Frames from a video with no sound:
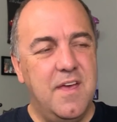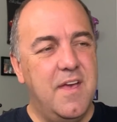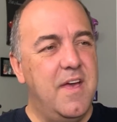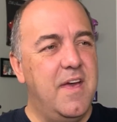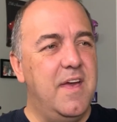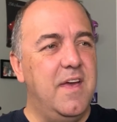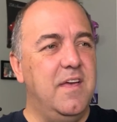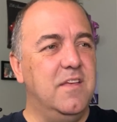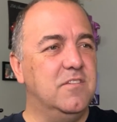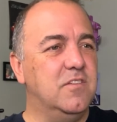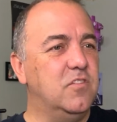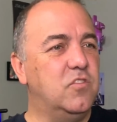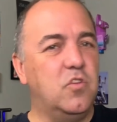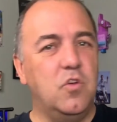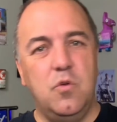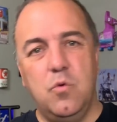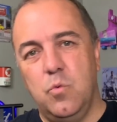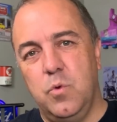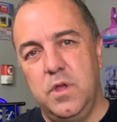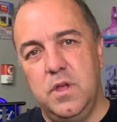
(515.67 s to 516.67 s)
Is it
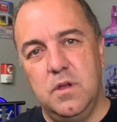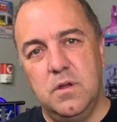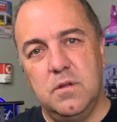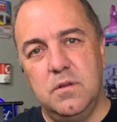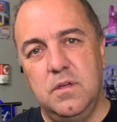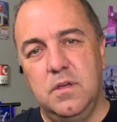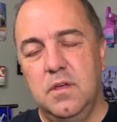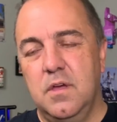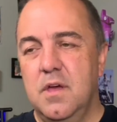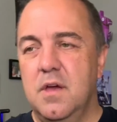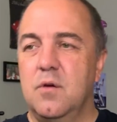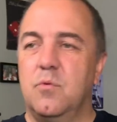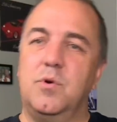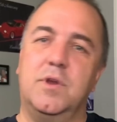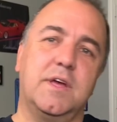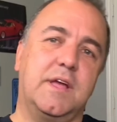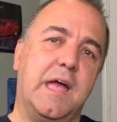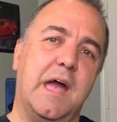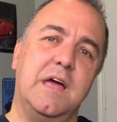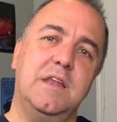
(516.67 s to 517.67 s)
too weird? Would
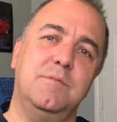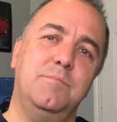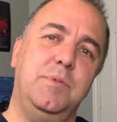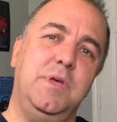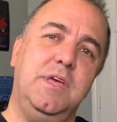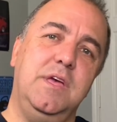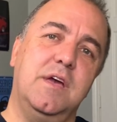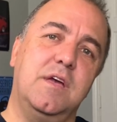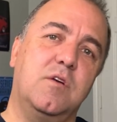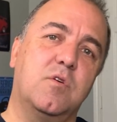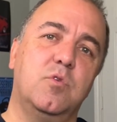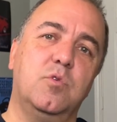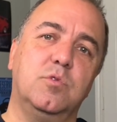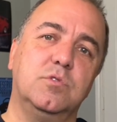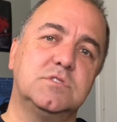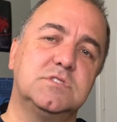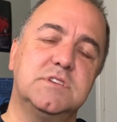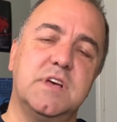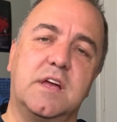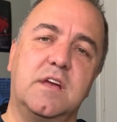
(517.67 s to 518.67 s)
it kind of be a cool
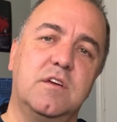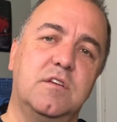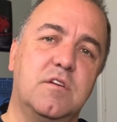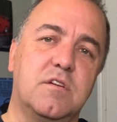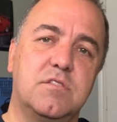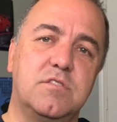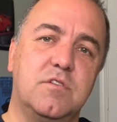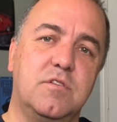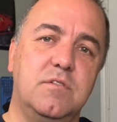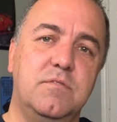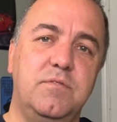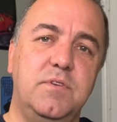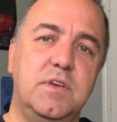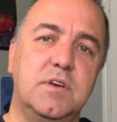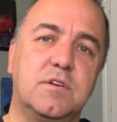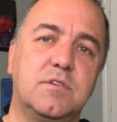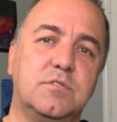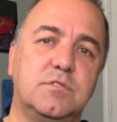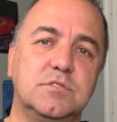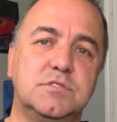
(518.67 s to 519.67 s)
second or third
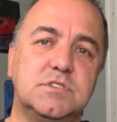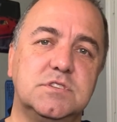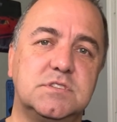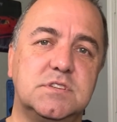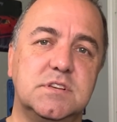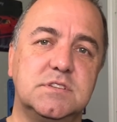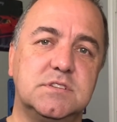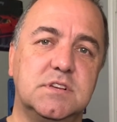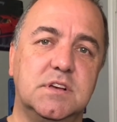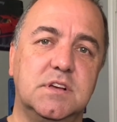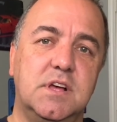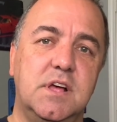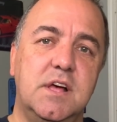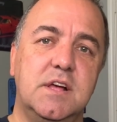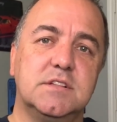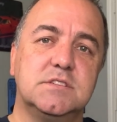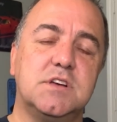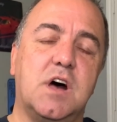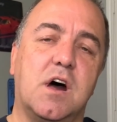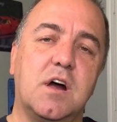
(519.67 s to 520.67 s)
vehicle just as a
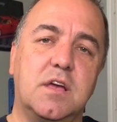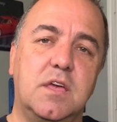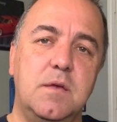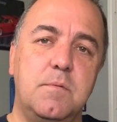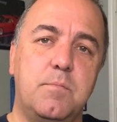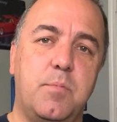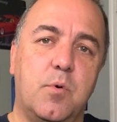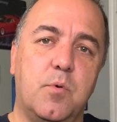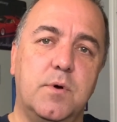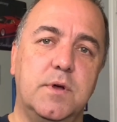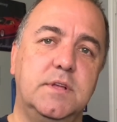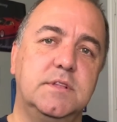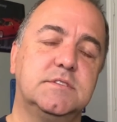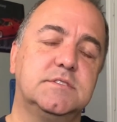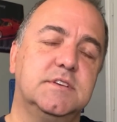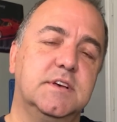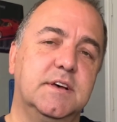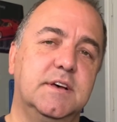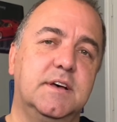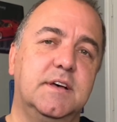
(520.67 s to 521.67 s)
talking point
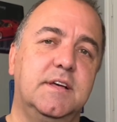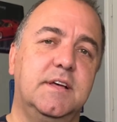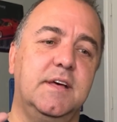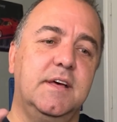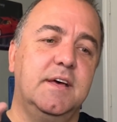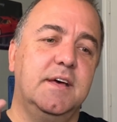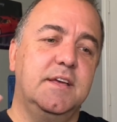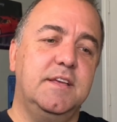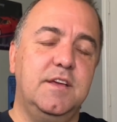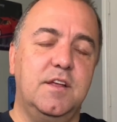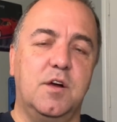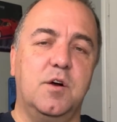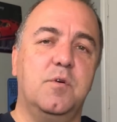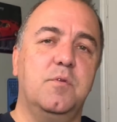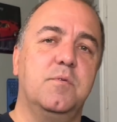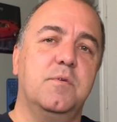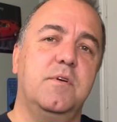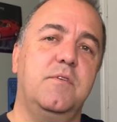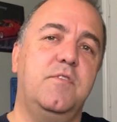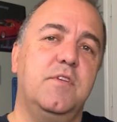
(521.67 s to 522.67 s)
to,
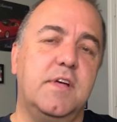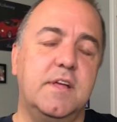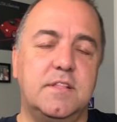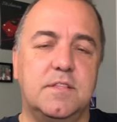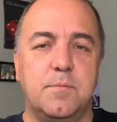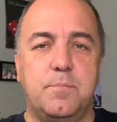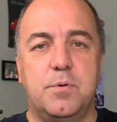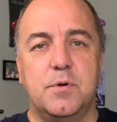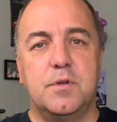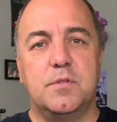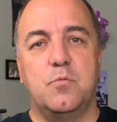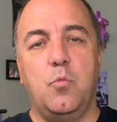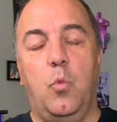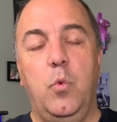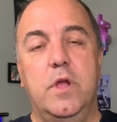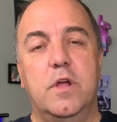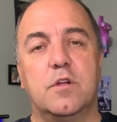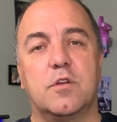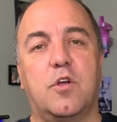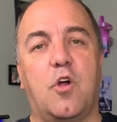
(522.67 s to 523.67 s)
if you like to put
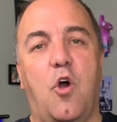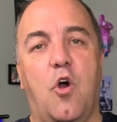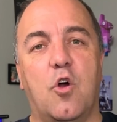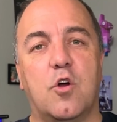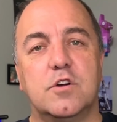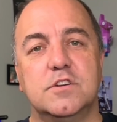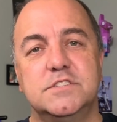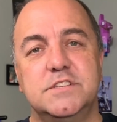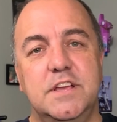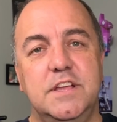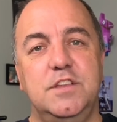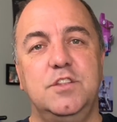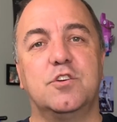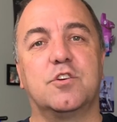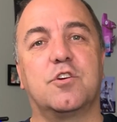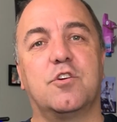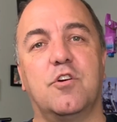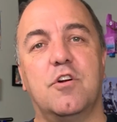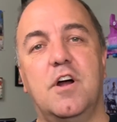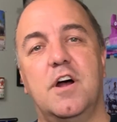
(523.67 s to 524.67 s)
weird cars in your
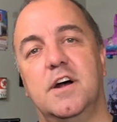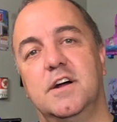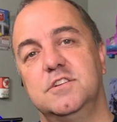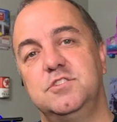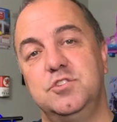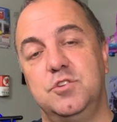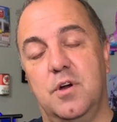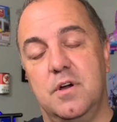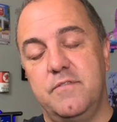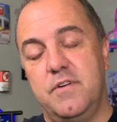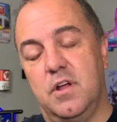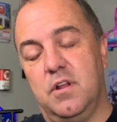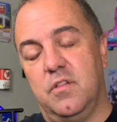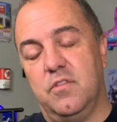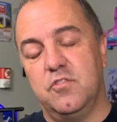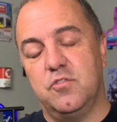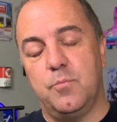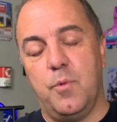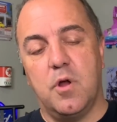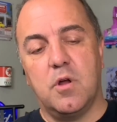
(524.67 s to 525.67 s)
garage? I've had all the
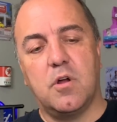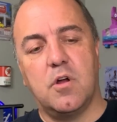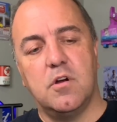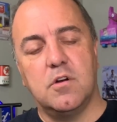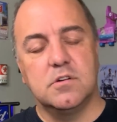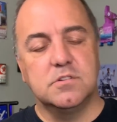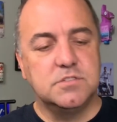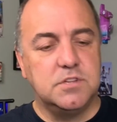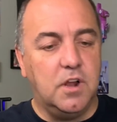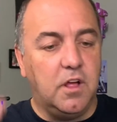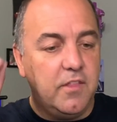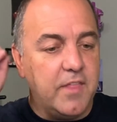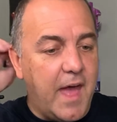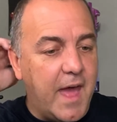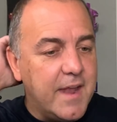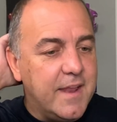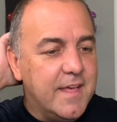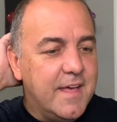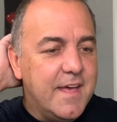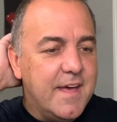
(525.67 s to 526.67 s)
smart cars and all
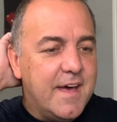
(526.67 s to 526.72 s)
that.